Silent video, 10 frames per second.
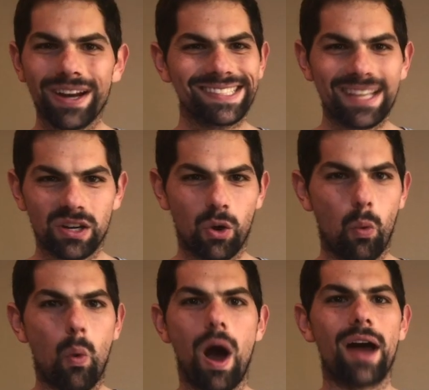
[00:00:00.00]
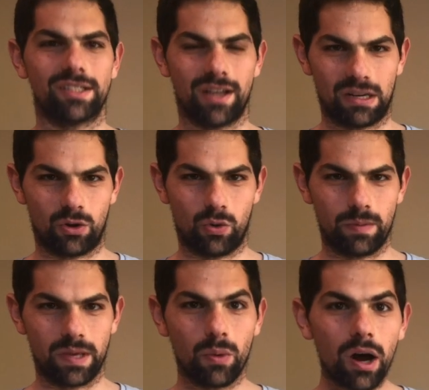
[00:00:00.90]
is there to watch on
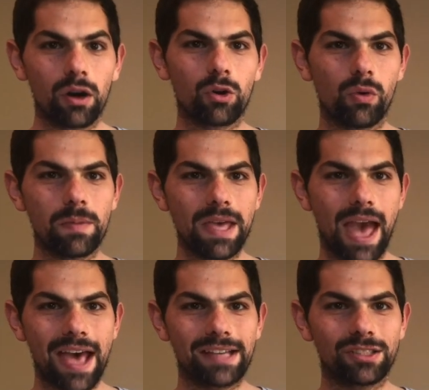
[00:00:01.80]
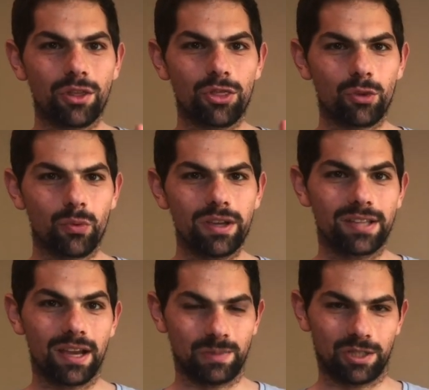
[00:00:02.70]
Quibi? Well, Quibi has 3
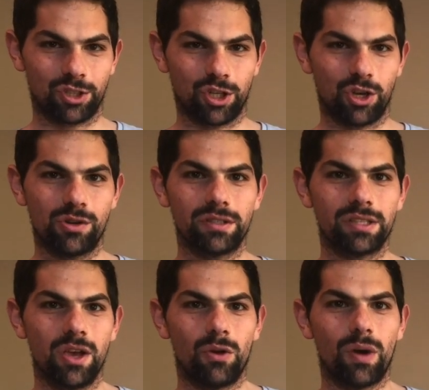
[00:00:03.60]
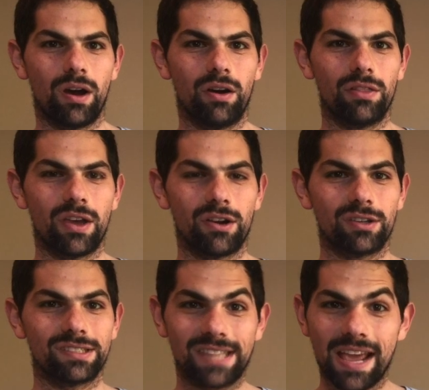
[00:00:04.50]
types of shows. Well,
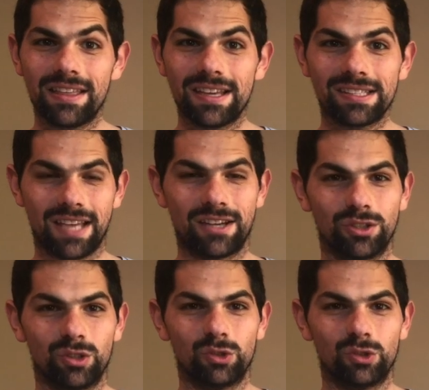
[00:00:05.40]
there's Daily Essentials,